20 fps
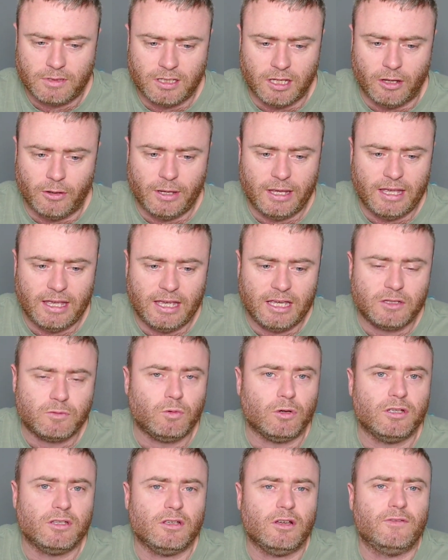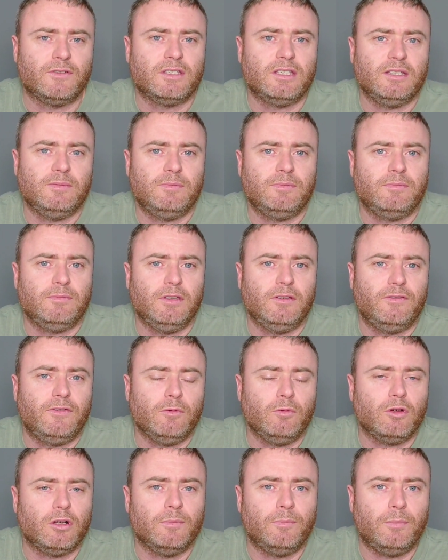So it is one, obviously,
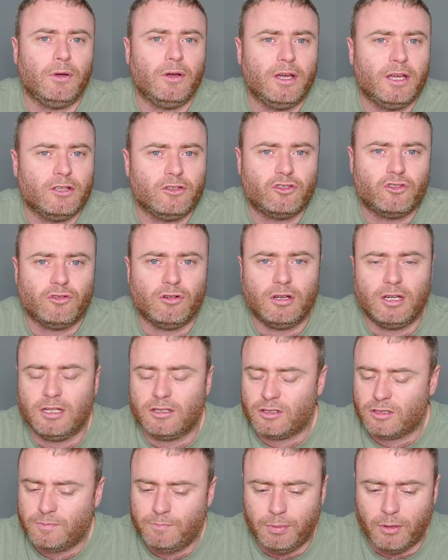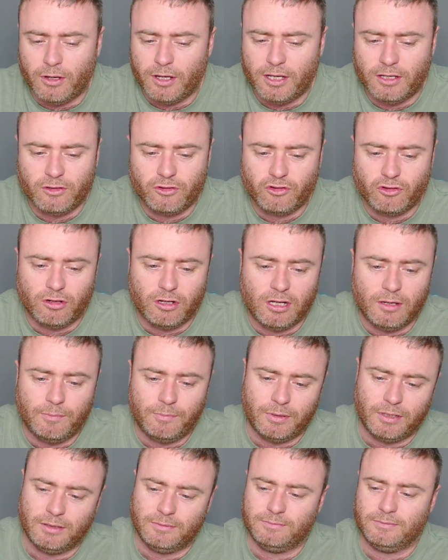if you want to buy it and try it, just buy it and try
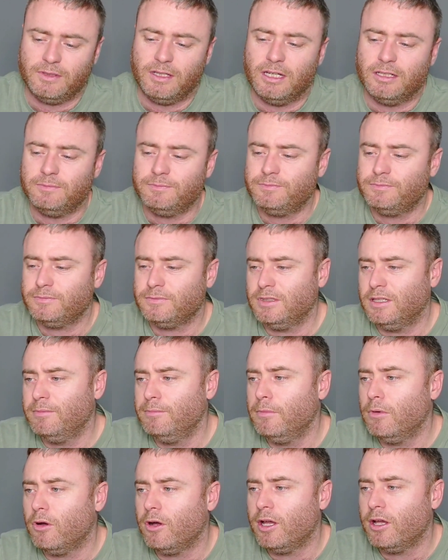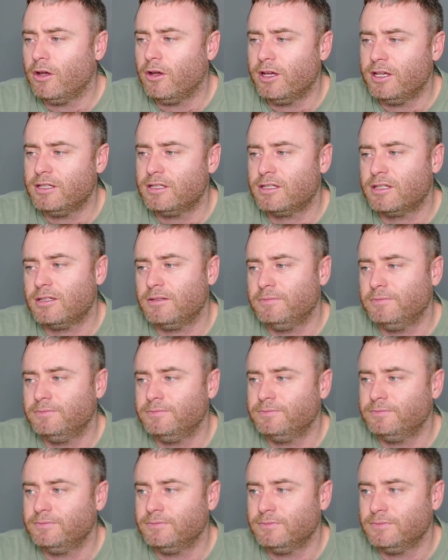it. But yeah, in my eyes,
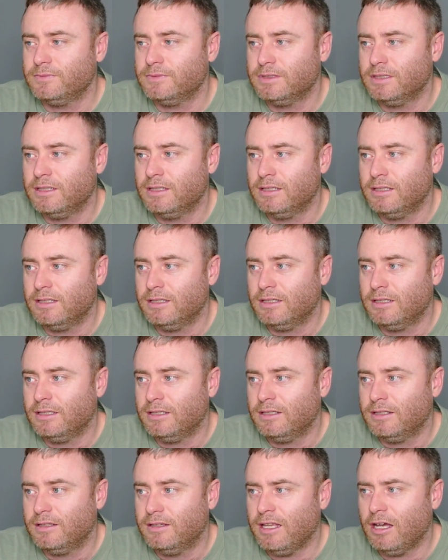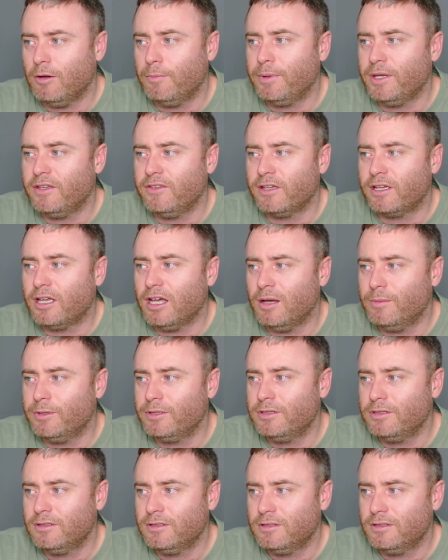that'll be in the
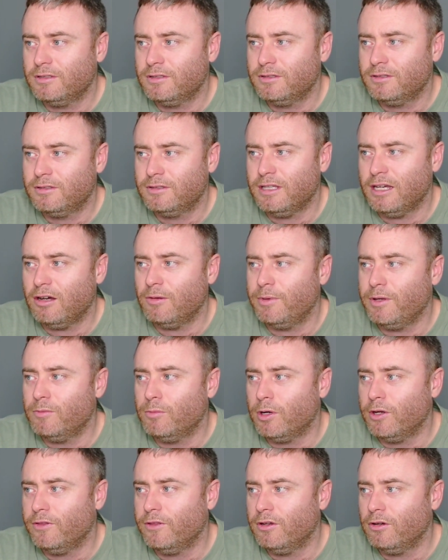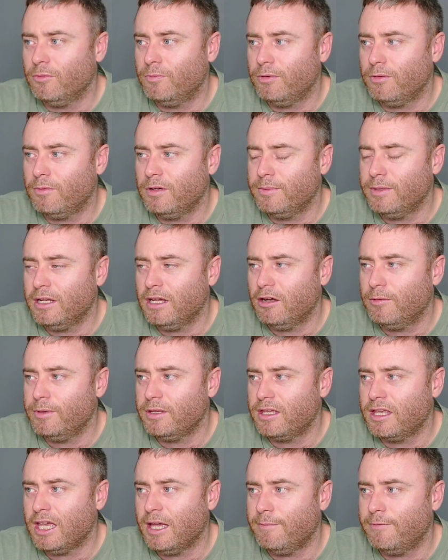cupboard. That'll be one that will probably
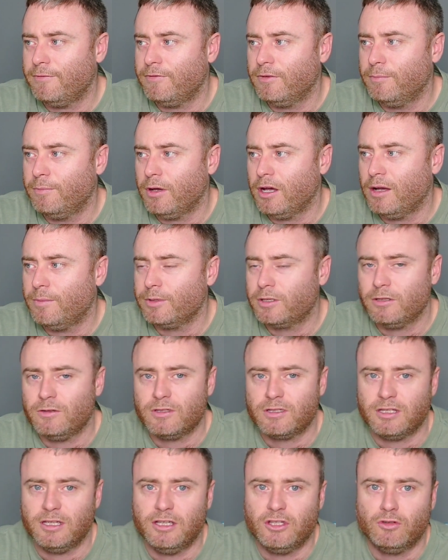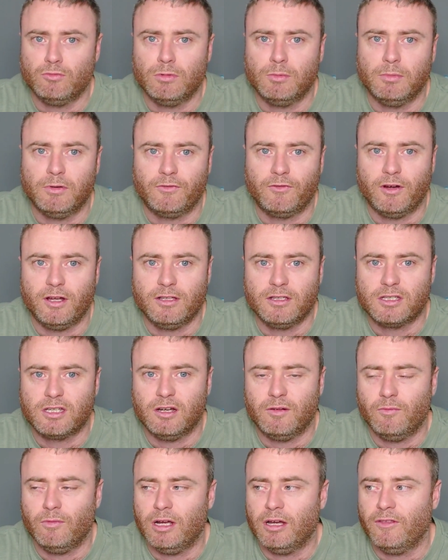now be kept for barbecue season when my
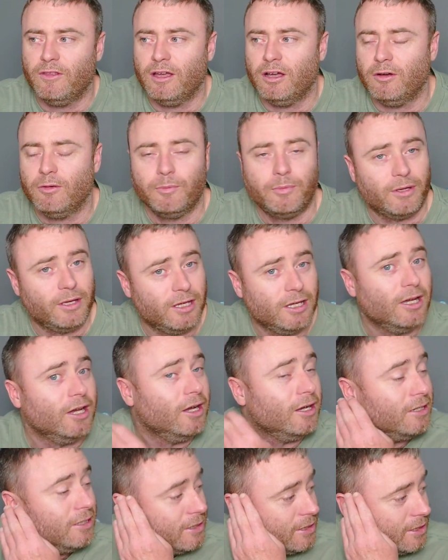friends come round. That'll be...